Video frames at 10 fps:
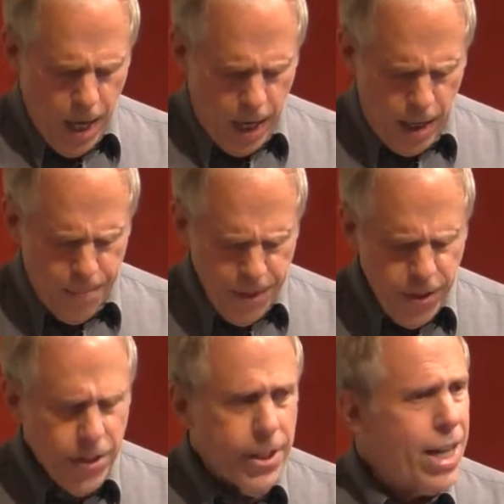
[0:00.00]

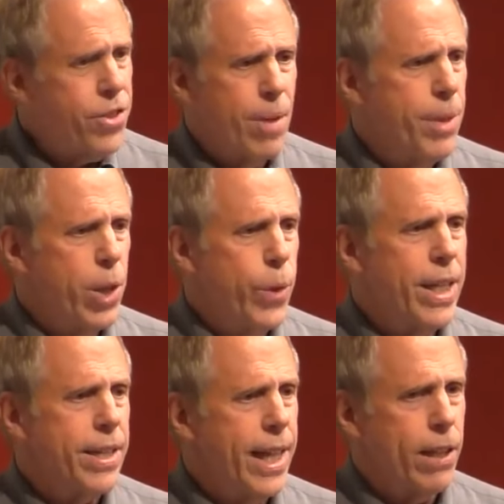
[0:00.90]
This is not something we
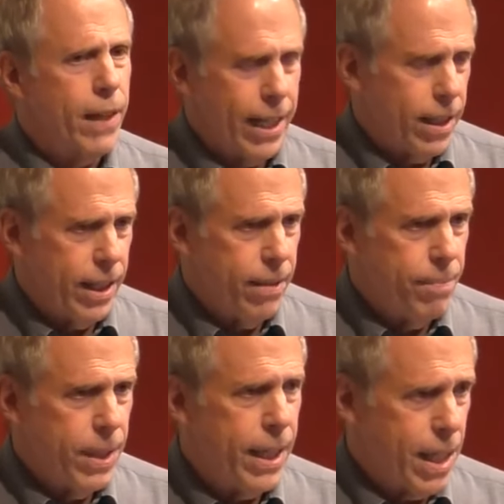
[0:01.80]
can take lightly
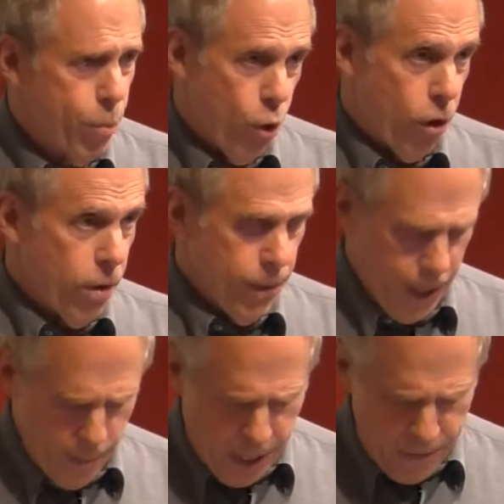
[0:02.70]
anymore,
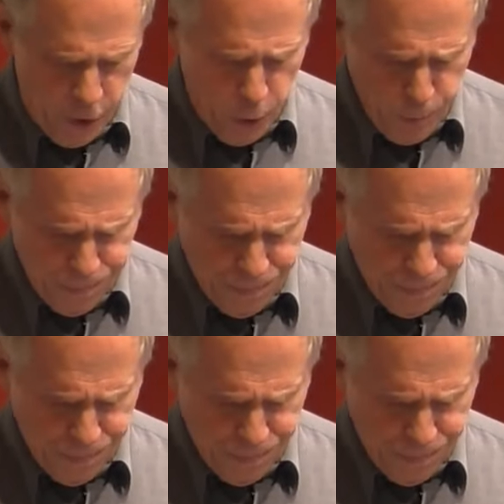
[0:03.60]
in my view.